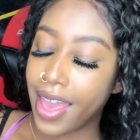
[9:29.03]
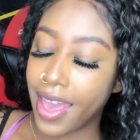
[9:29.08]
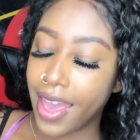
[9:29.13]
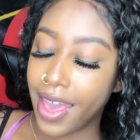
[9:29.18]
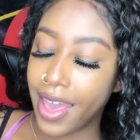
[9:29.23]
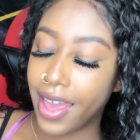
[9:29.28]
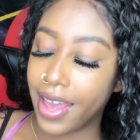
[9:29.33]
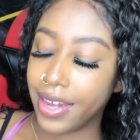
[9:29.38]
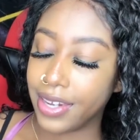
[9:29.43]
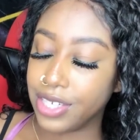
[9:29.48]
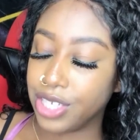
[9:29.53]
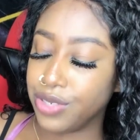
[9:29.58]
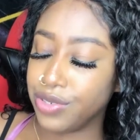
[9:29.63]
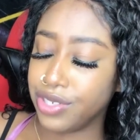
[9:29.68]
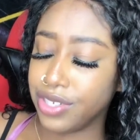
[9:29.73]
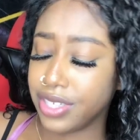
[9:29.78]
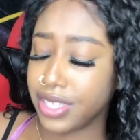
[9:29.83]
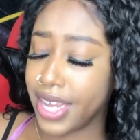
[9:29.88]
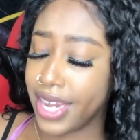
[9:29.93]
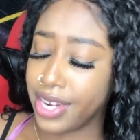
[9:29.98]
And she
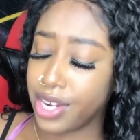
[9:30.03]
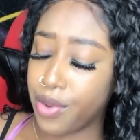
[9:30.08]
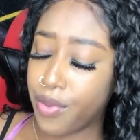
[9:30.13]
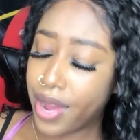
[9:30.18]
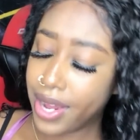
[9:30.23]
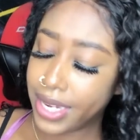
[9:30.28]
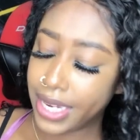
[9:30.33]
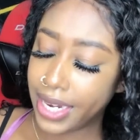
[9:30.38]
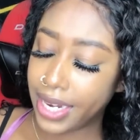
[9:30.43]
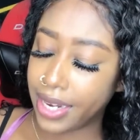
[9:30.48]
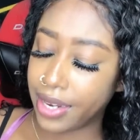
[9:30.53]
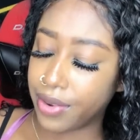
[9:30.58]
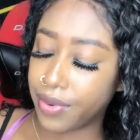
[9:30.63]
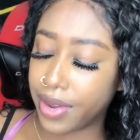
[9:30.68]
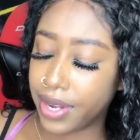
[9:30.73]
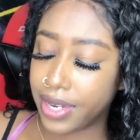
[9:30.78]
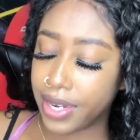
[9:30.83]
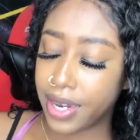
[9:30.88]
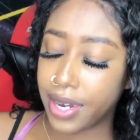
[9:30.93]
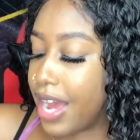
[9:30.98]
was just like, no I didn't.
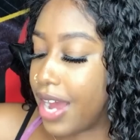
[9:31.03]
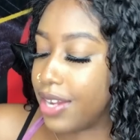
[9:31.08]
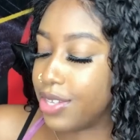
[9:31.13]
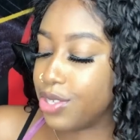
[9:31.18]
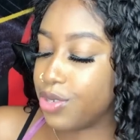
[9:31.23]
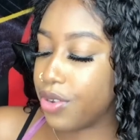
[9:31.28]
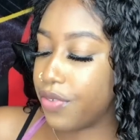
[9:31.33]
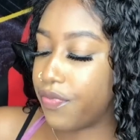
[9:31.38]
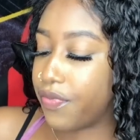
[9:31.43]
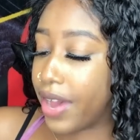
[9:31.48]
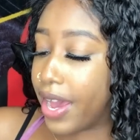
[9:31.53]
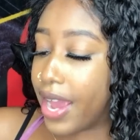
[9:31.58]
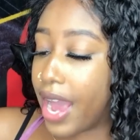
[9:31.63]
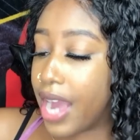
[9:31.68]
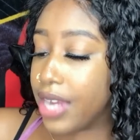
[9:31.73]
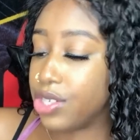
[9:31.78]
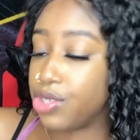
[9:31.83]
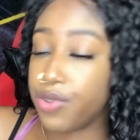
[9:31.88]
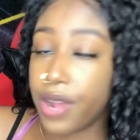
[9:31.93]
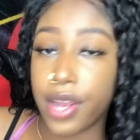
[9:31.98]
Got into a fight.
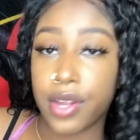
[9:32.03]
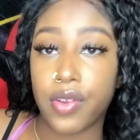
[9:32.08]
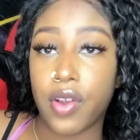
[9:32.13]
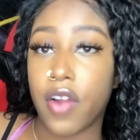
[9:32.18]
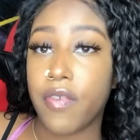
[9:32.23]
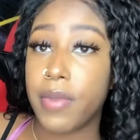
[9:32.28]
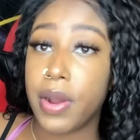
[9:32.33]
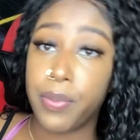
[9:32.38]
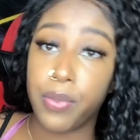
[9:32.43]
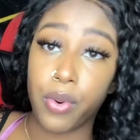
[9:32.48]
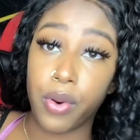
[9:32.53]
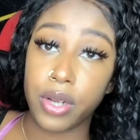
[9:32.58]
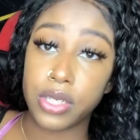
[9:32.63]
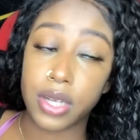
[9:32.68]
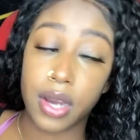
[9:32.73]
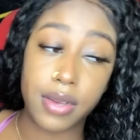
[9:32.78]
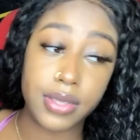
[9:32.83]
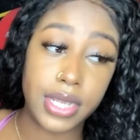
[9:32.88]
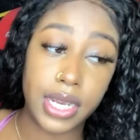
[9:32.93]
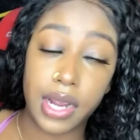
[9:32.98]
I dragged her off my
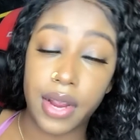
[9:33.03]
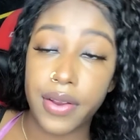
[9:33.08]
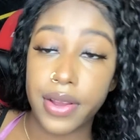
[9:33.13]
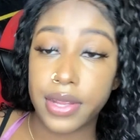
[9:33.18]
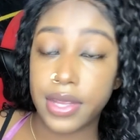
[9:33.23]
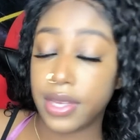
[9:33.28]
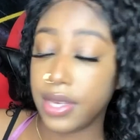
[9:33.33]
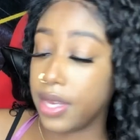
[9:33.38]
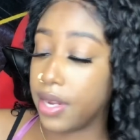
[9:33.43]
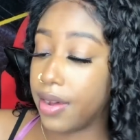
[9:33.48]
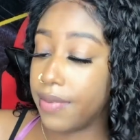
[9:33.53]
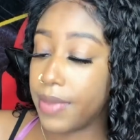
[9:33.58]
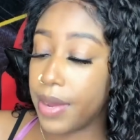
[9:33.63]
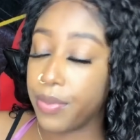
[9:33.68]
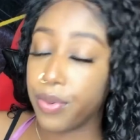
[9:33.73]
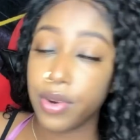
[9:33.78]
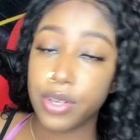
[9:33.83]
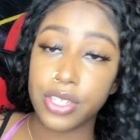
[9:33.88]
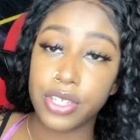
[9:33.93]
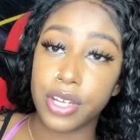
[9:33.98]
porch. I was like, all right, then get off my
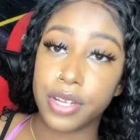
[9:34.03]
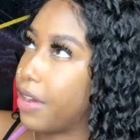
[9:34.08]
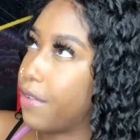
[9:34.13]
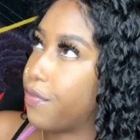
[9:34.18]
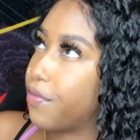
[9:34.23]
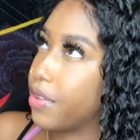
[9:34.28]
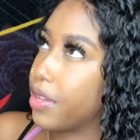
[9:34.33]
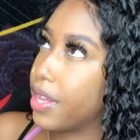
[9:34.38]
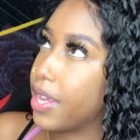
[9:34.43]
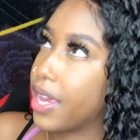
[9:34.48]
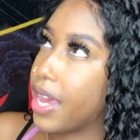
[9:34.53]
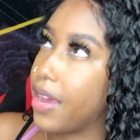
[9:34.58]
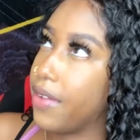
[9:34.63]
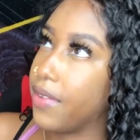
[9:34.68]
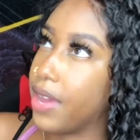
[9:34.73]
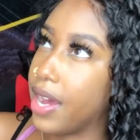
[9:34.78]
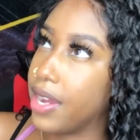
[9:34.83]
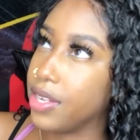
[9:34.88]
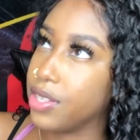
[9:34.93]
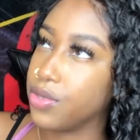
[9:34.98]
porch then. I feel like
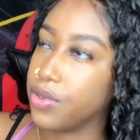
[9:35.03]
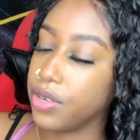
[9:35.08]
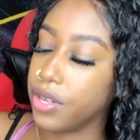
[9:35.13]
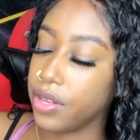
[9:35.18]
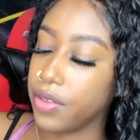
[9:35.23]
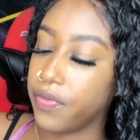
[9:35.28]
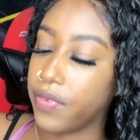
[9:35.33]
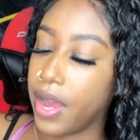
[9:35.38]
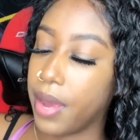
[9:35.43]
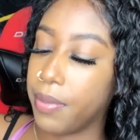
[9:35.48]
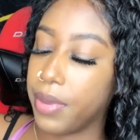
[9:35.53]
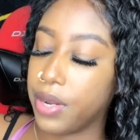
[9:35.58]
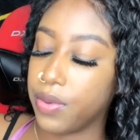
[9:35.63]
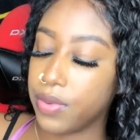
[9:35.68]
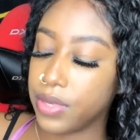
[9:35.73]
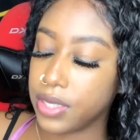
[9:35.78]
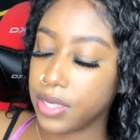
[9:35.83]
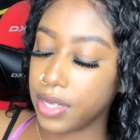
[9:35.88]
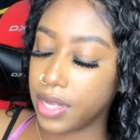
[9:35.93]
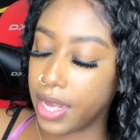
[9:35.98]
I've gotten into another fight, but it
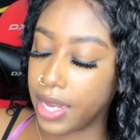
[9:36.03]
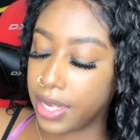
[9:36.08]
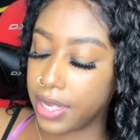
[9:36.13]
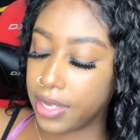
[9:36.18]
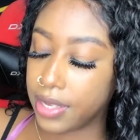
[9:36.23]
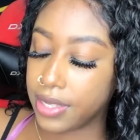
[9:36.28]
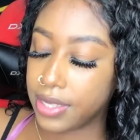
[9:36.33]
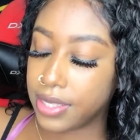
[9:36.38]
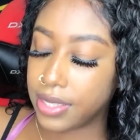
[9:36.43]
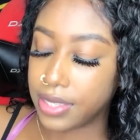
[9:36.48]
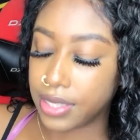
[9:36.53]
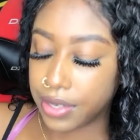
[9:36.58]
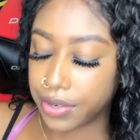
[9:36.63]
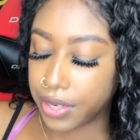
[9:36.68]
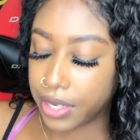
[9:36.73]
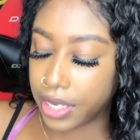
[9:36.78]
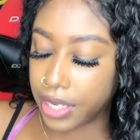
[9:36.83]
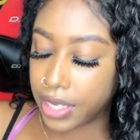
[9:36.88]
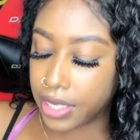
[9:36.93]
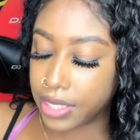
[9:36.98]
wasn't like
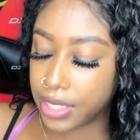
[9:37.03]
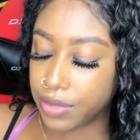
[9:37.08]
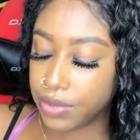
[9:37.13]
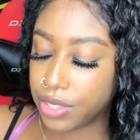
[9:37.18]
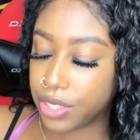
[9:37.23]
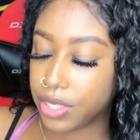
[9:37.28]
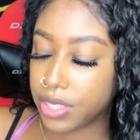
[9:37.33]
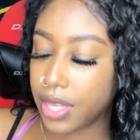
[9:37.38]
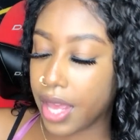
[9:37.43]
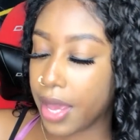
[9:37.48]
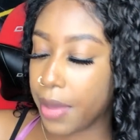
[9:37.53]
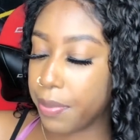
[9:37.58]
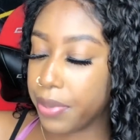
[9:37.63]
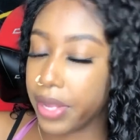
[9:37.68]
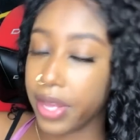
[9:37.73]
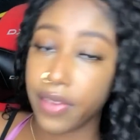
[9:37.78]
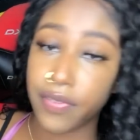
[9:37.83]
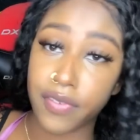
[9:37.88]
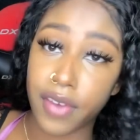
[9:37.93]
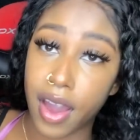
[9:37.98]
serious. It was just like
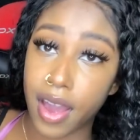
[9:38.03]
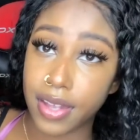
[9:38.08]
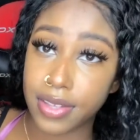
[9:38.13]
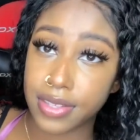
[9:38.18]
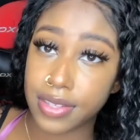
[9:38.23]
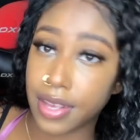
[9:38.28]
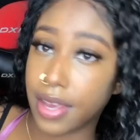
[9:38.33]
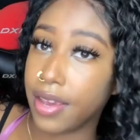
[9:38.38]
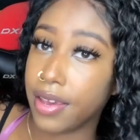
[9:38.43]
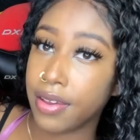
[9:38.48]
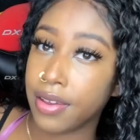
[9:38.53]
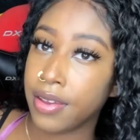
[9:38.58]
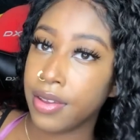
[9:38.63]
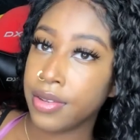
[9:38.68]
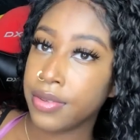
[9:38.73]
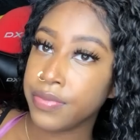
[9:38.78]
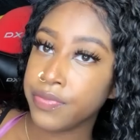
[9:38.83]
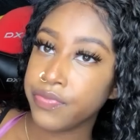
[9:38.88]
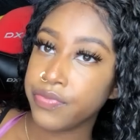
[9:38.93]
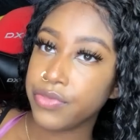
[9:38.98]
play fights, like
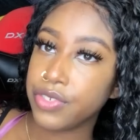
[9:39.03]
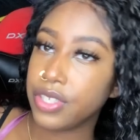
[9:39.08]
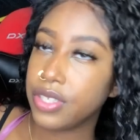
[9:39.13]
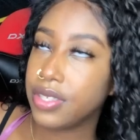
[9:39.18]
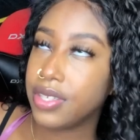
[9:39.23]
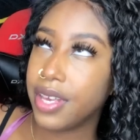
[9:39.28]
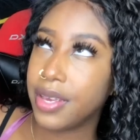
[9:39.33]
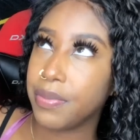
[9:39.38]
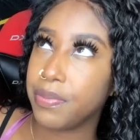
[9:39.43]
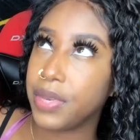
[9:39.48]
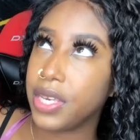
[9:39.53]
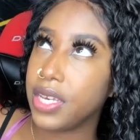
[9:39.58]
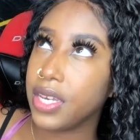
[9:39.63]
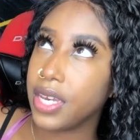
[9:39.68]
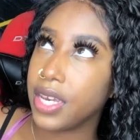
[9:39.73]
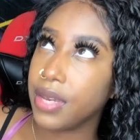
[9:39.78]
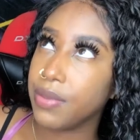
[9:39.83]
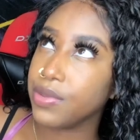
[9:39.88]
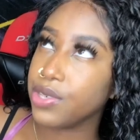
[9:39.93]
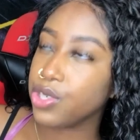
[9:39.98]
just like being
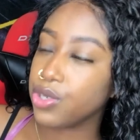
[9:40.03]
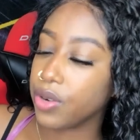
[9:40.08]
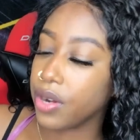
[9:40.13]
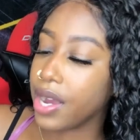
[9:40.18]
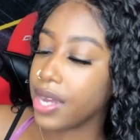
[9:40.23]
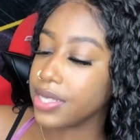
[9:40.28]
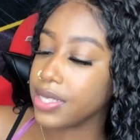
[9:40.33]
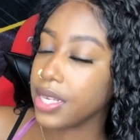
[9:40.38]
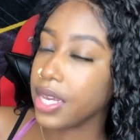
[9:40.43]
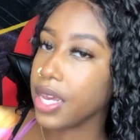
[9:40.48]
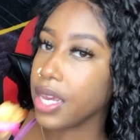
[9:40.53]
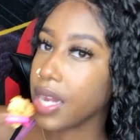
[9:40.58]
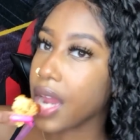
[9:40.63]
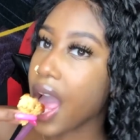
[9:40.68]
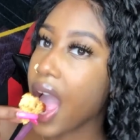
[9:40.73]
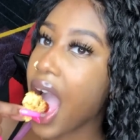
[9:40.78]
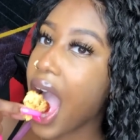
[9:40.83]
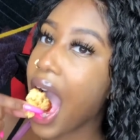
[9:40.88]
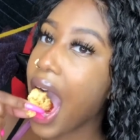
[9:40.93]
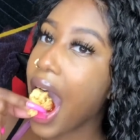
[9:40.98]
an immature ass kid.